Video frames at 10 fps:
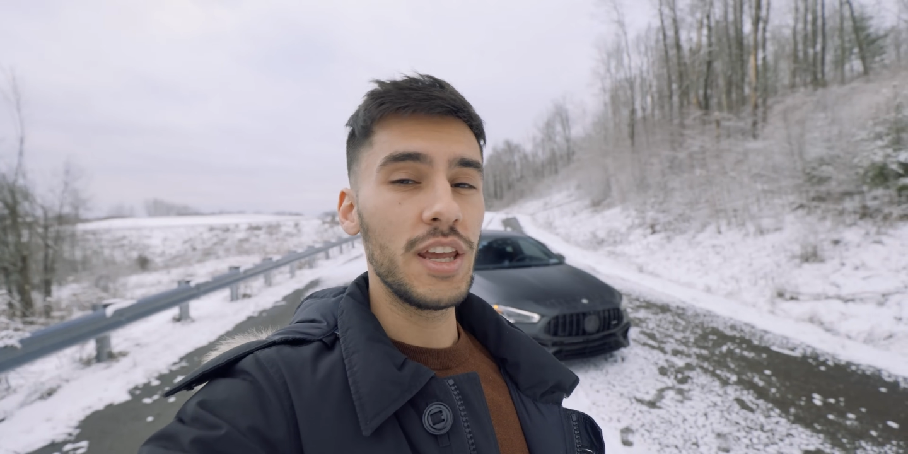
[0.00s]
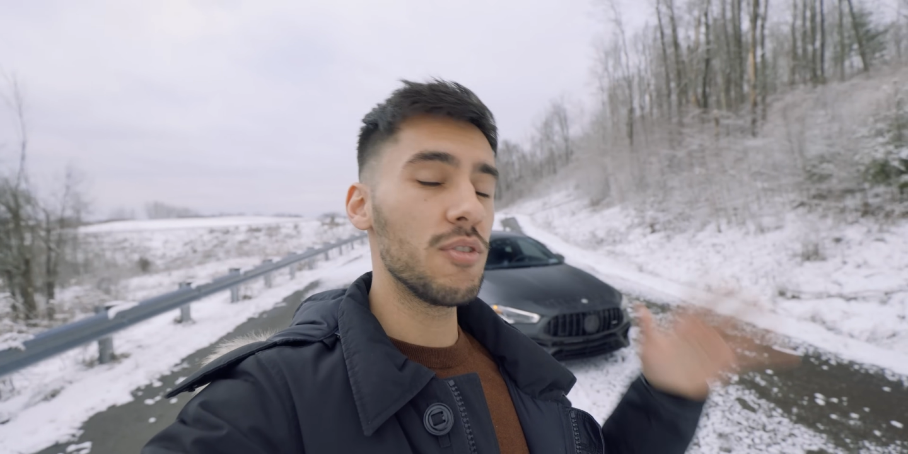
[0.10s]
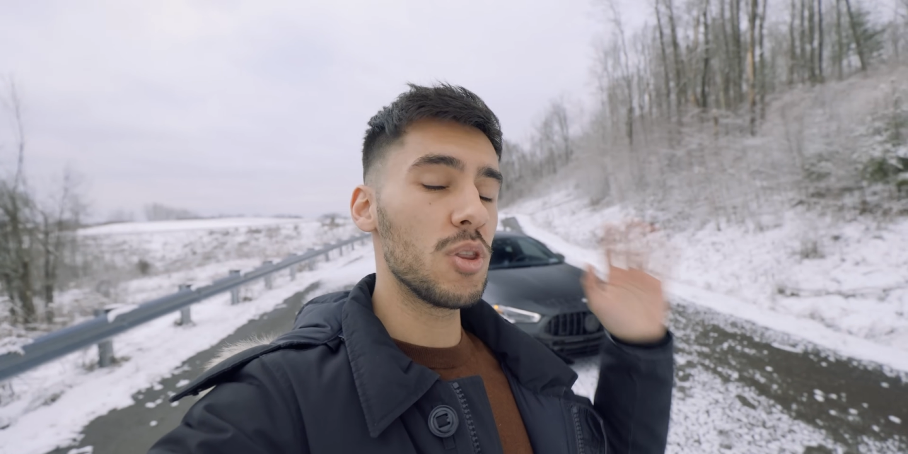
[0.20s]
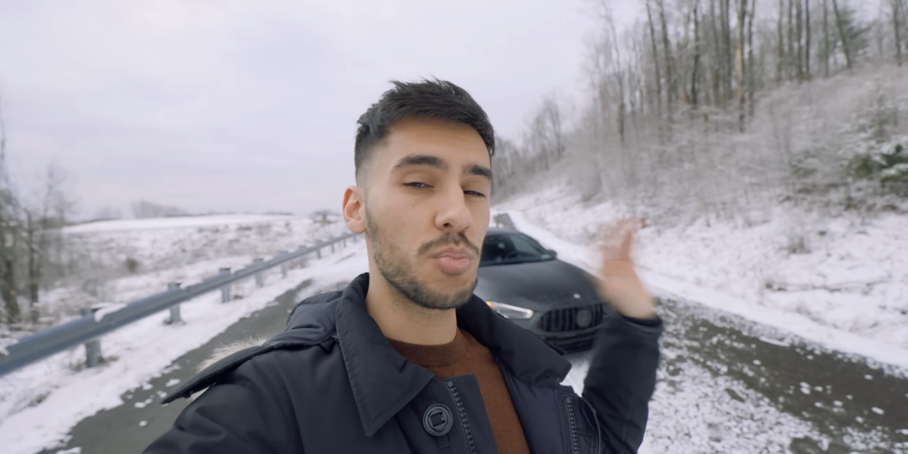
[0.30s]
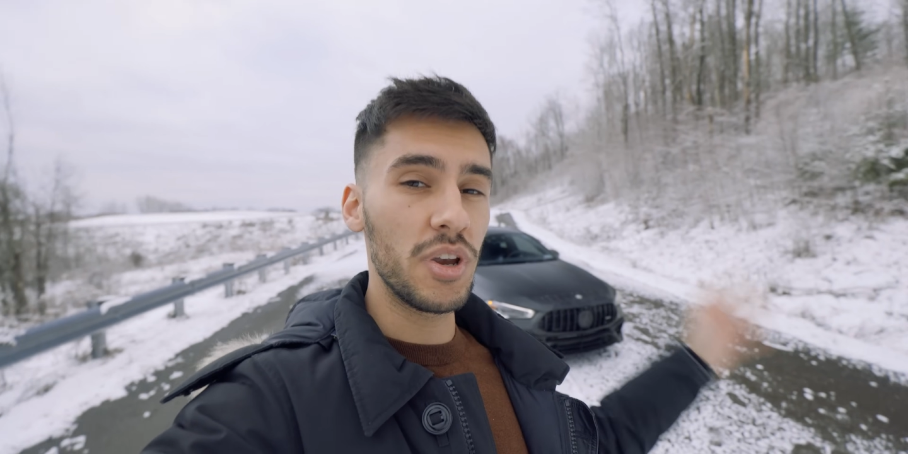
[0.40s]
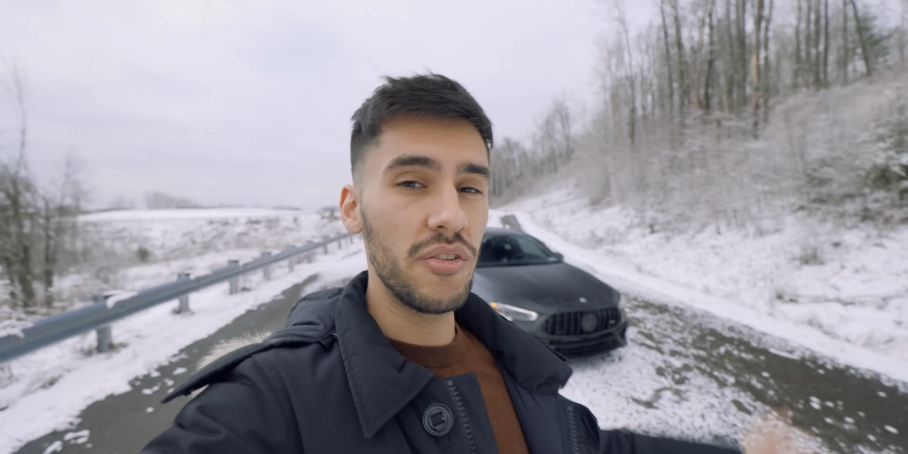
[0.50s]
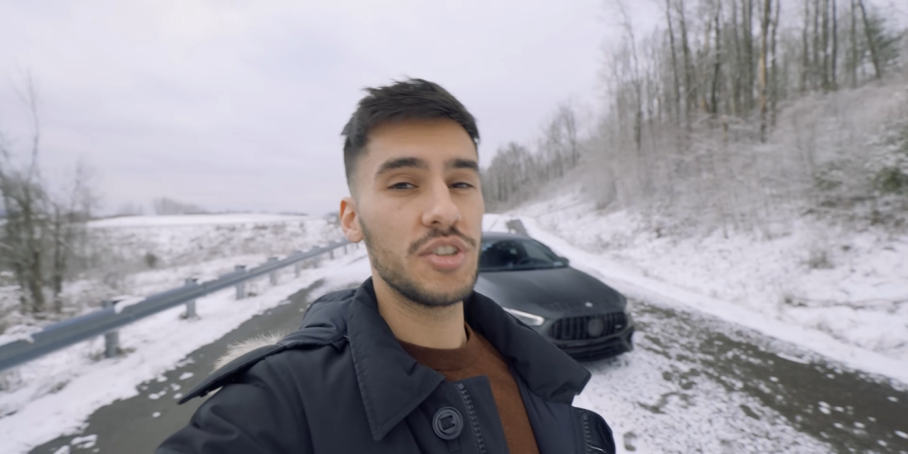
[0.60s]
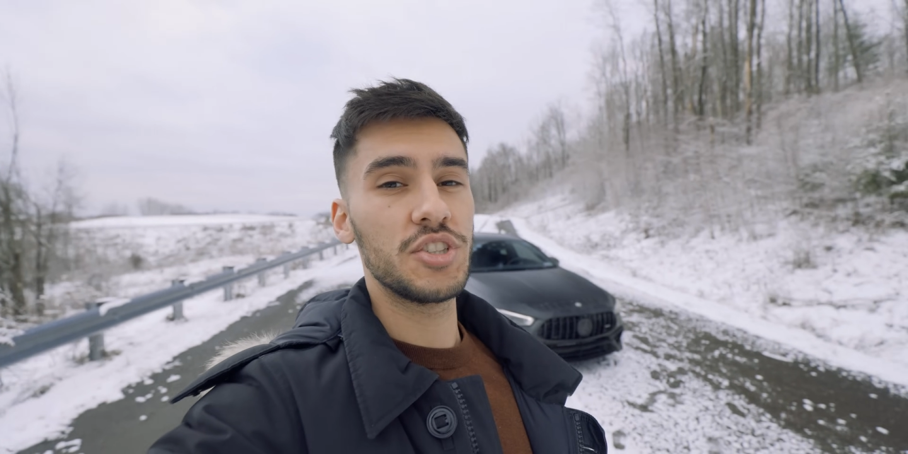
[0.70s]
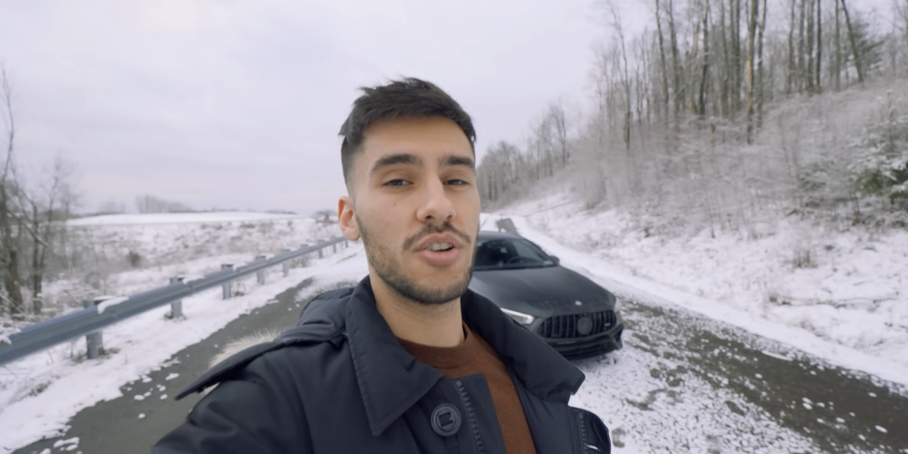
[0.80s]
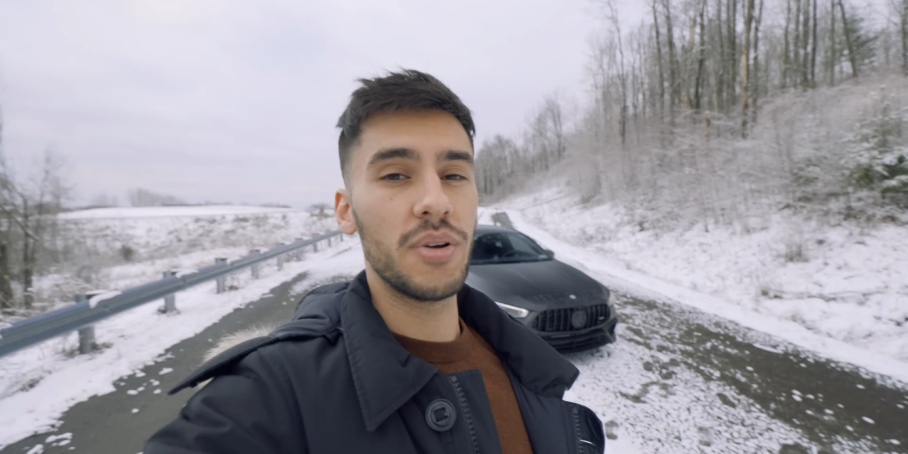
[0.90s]
even the
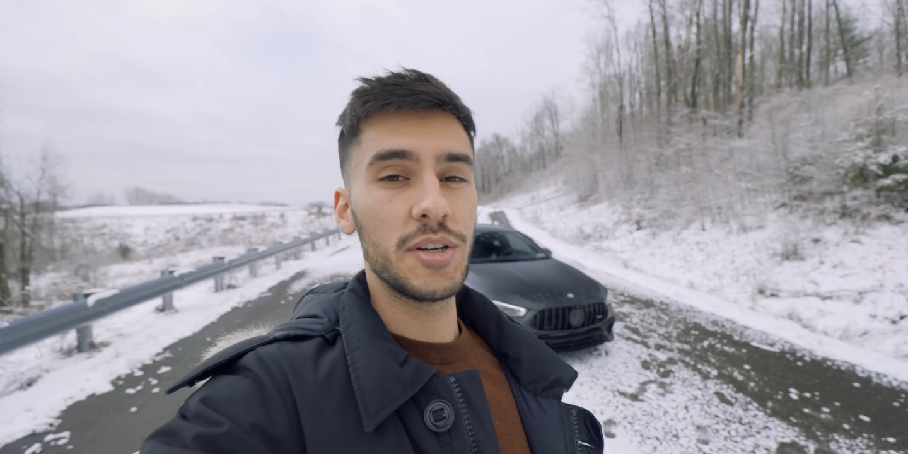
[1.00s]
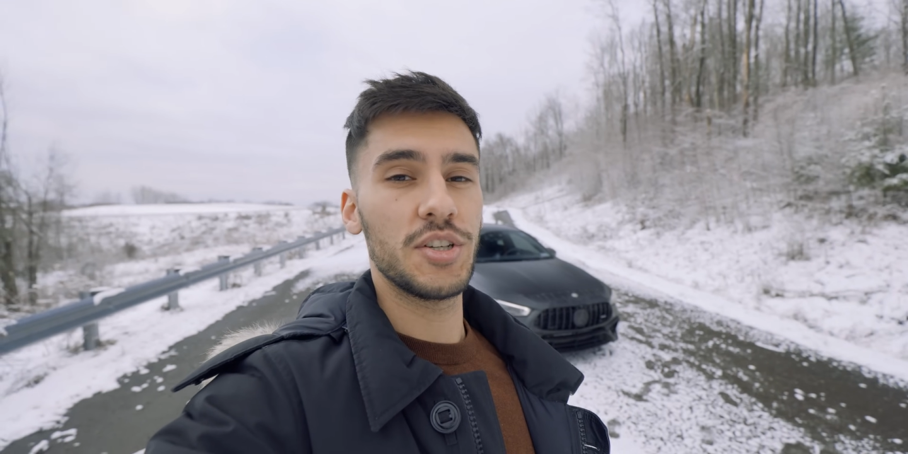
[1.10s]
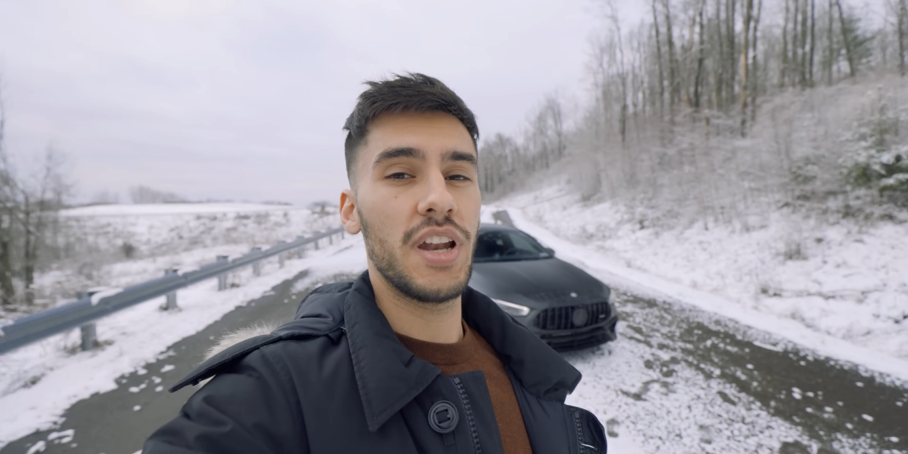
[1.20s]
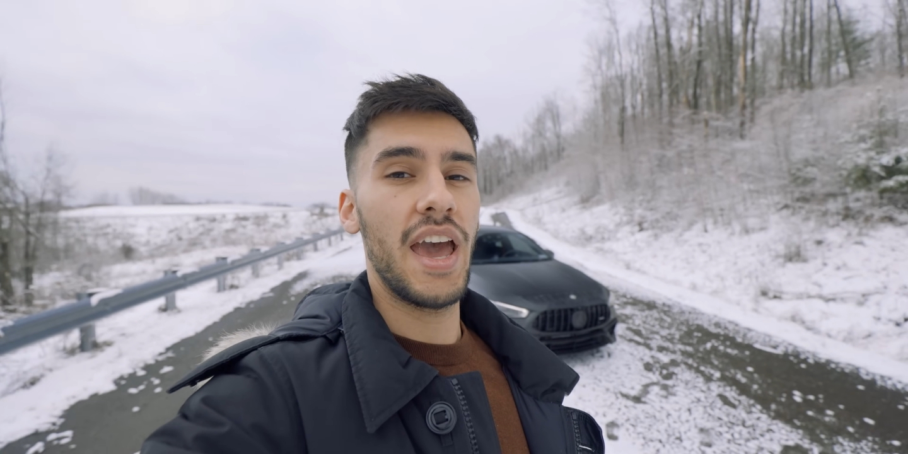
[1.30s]
previous generation,